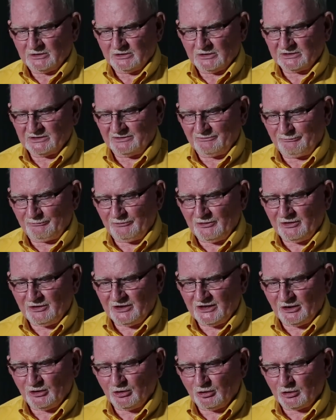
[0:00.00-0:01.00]
on a
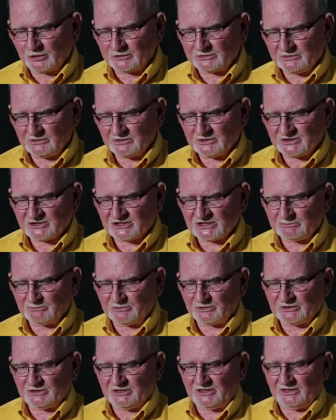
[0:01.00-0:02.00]
very hot
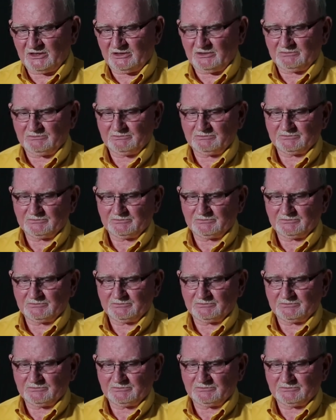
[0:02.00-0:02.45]
summer day.